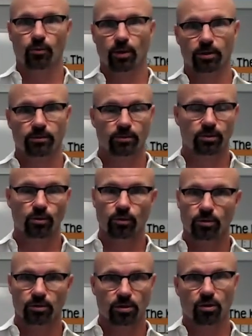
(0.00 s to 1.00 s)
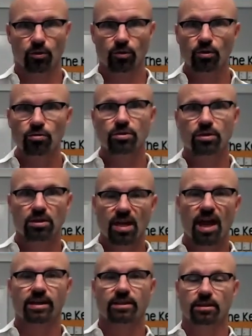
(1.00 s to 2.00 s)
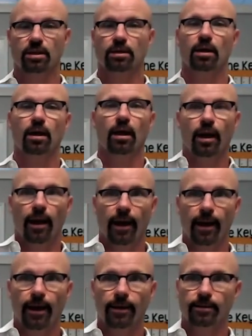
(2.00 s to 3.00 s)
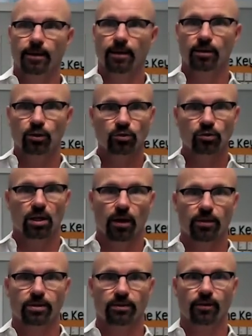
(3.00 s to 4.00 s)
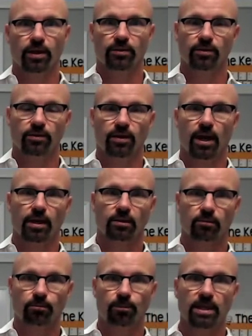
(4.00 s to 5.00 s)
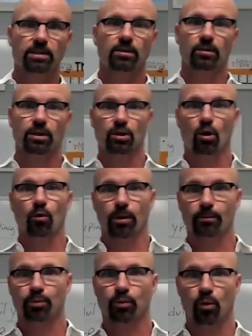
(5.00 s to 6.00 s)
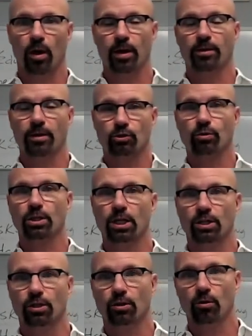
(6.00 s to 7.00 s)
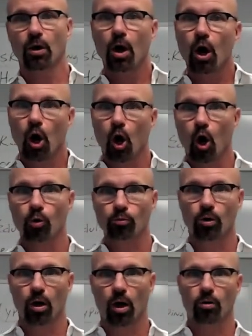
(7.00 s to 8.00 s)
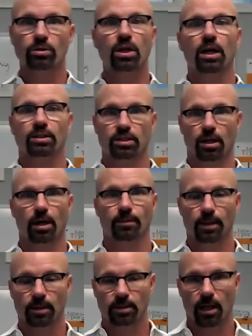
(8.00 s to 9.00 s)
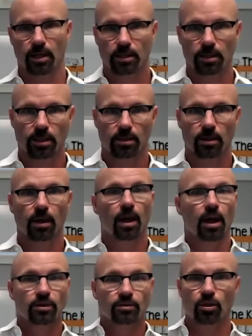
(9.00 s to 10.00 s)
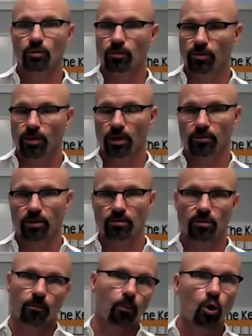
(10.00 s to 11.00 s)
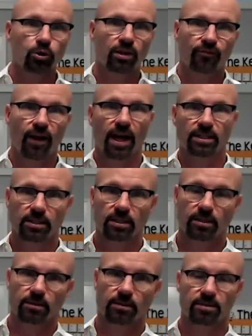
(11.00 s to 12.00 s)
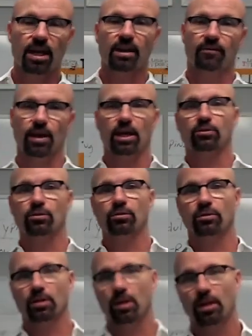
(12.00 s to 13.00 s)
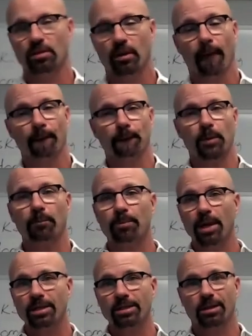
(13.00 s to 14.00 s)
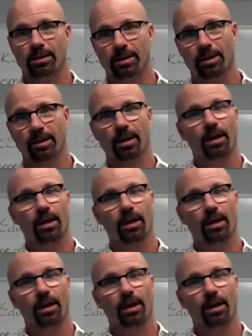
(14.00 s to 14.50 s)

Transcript: when students are so used to texting and using other devices that basically don't employ the traditional home row touch typing technique. So there's a multifaceted set of answers to this, but basically